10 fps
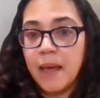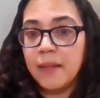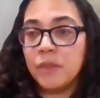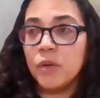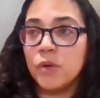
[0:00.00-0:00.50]

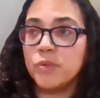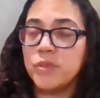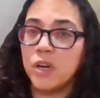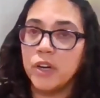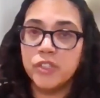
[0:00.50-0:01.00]
And
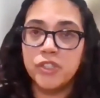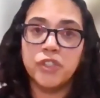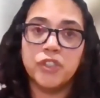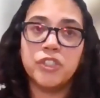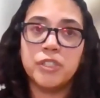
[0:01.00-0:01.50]
those are
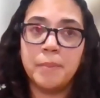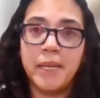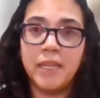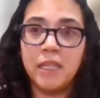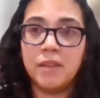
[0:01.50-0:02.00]
searched
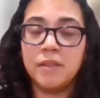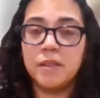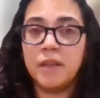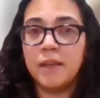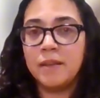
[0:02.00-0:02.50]

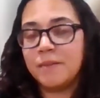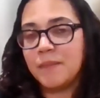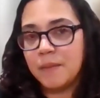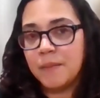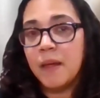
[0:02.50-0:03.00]
mainly
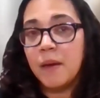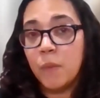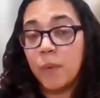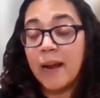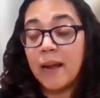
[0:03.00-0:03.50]
in
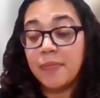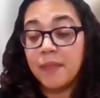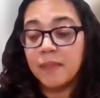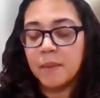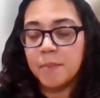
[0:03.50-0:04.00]
where I
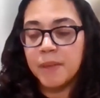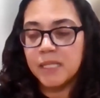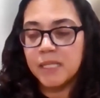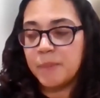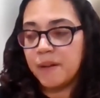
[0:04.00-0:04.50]
think the
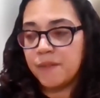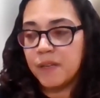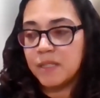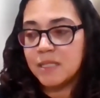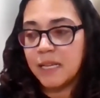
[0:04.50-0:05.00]
biggest
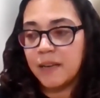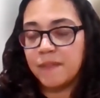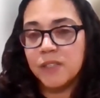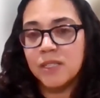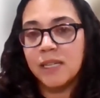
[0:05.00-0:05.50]
benefit is like
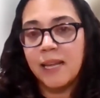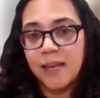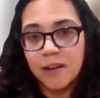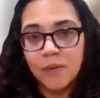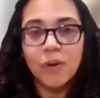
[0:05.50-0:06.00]
if there's a
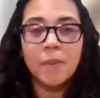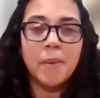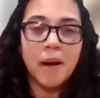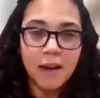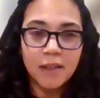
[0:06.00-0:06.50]
lake or a
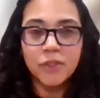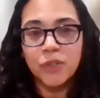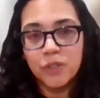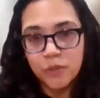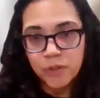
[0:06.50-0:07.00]
pond
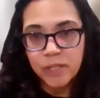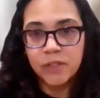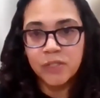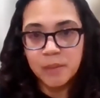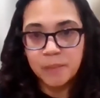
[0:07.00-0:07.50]
or a
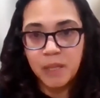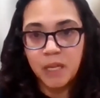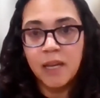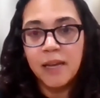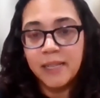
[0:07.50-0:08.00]
creek or
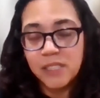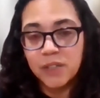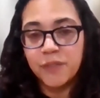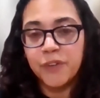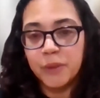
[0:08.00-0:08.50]
something, it's
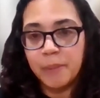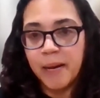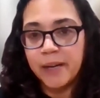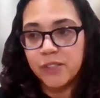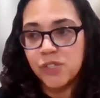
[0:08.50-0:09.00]
good for your
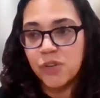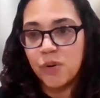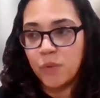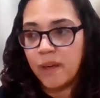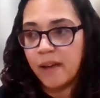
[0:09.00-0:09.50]
buyer to
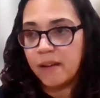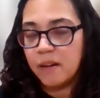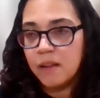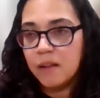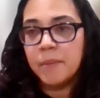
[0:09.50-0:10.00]
know
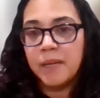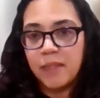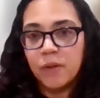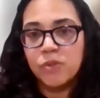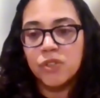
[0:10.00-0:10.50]
that. But
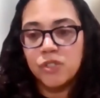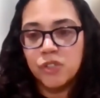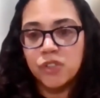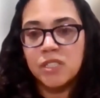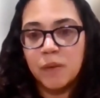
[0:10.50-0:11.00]
yeah, those are
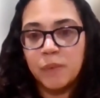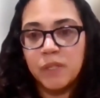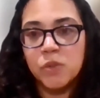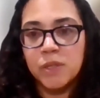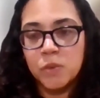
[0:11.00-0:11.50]
searches that
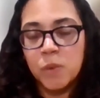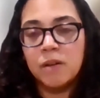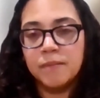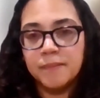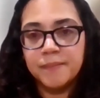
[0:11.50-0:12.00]
we do as
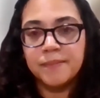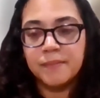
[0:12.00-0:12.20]
well.